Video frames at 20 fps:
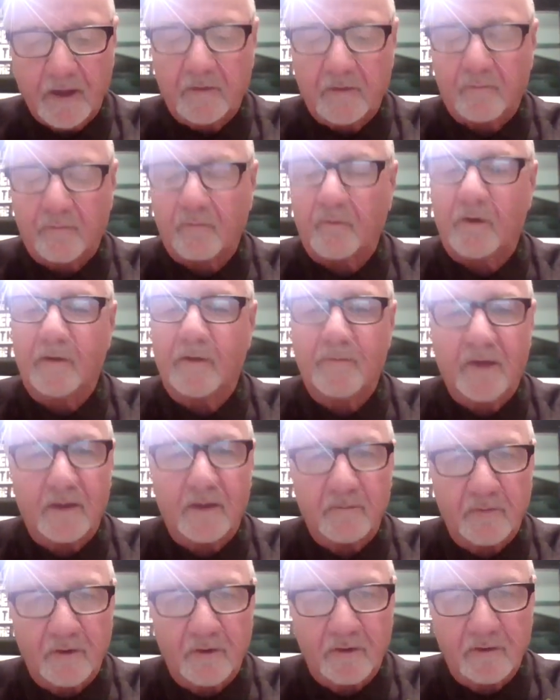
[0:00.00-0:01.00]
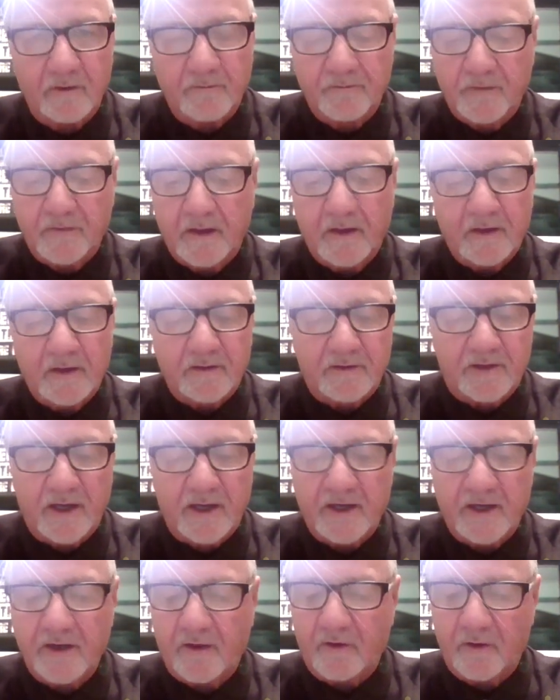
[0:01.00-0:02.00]
Remember, they
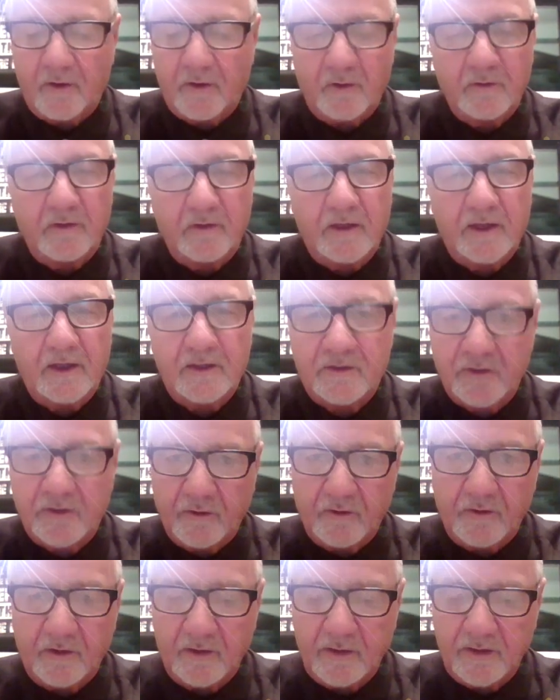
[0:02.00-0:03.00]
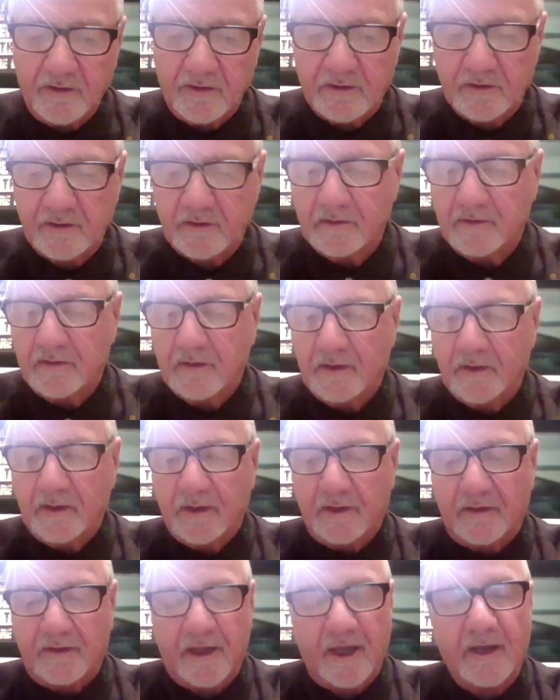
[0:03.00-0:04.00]
are only toys.
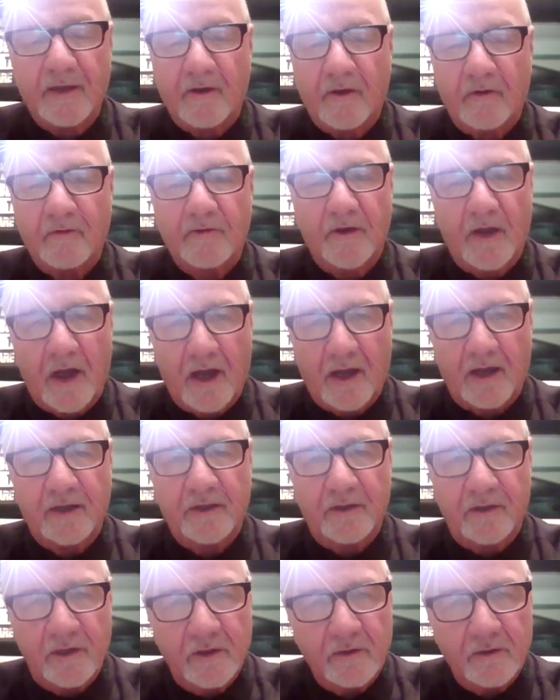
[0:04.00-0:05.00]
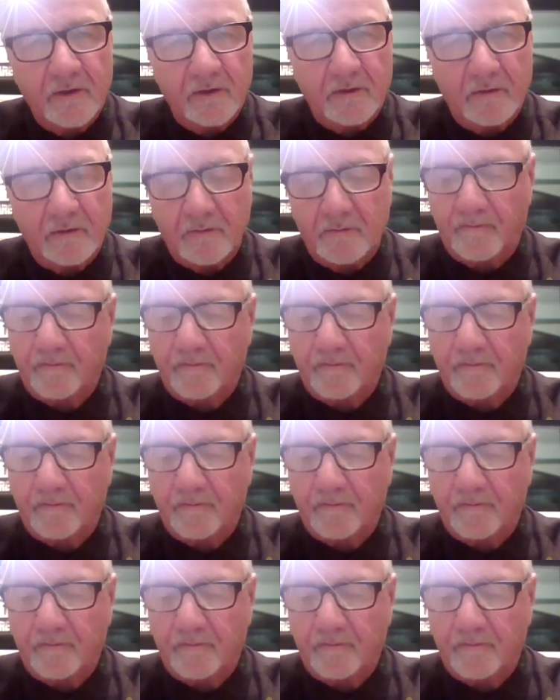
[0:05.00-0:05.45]
They are not you.